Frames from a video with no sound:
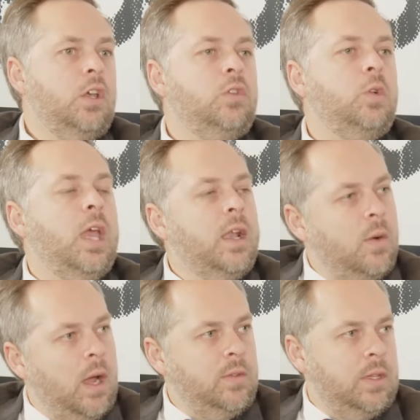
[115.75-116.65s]
to get
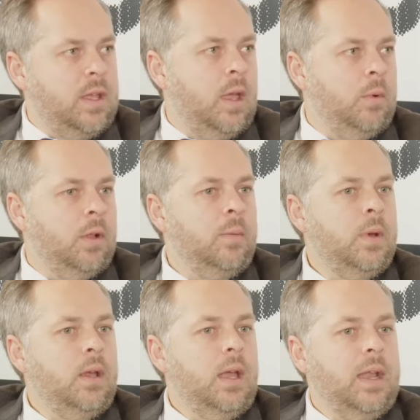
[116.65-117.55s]
around the table
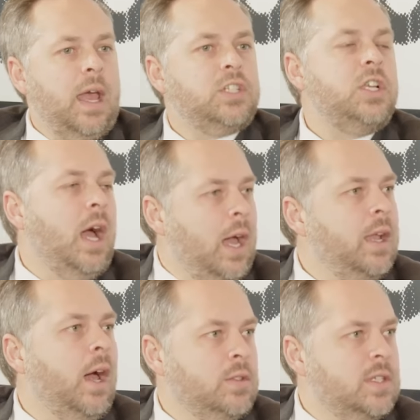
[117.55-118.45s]
and actually iron
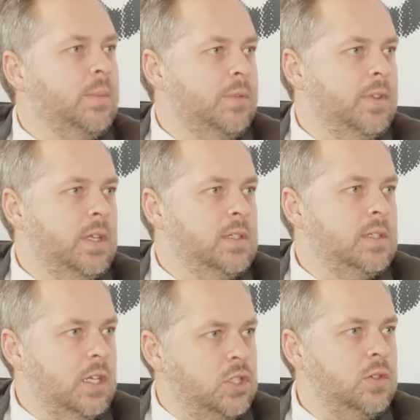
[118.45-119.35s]
out some of these
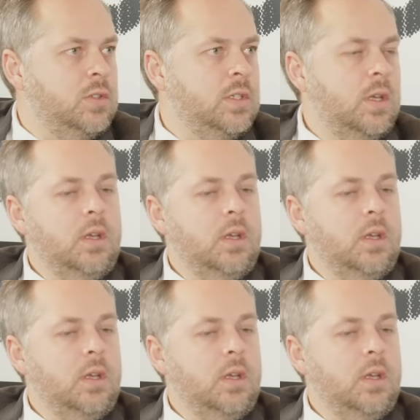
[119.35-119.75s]
issues,